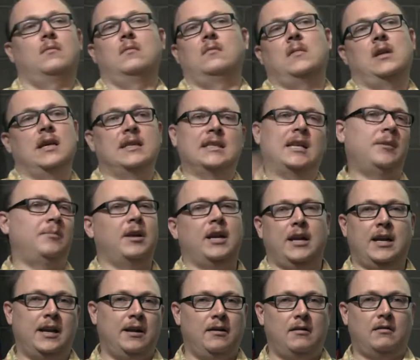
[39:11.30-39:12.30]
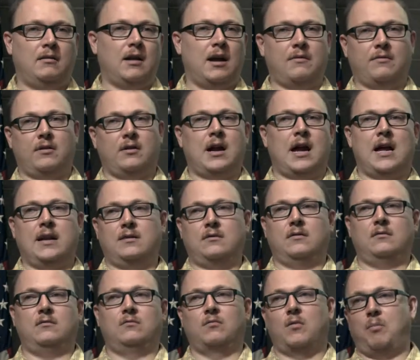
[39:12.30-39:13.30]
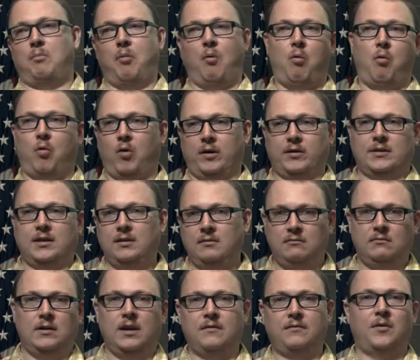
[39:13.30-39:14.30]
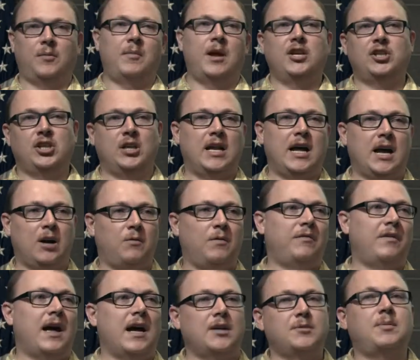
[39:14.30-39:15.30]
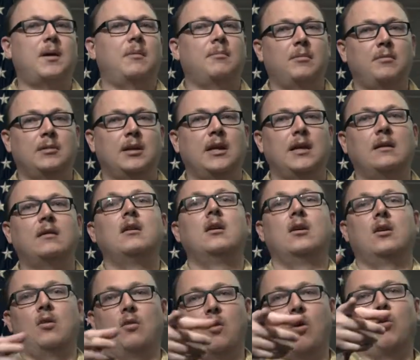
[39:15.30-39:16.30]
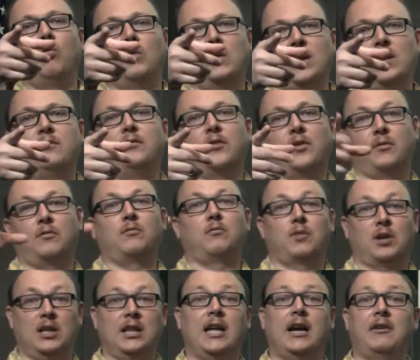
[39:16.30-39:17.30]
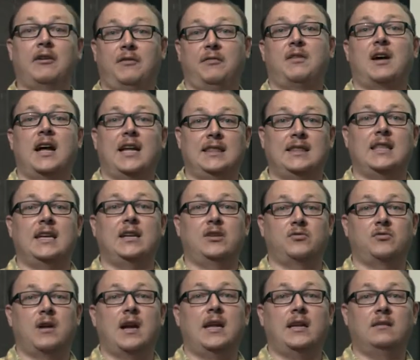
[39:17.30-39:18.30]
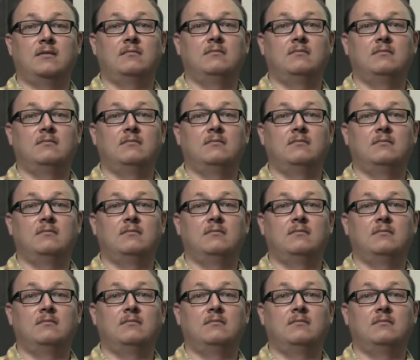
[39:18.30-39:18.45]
has anybody here ever had to report information to Equifax? Probably only for clarifying things, right?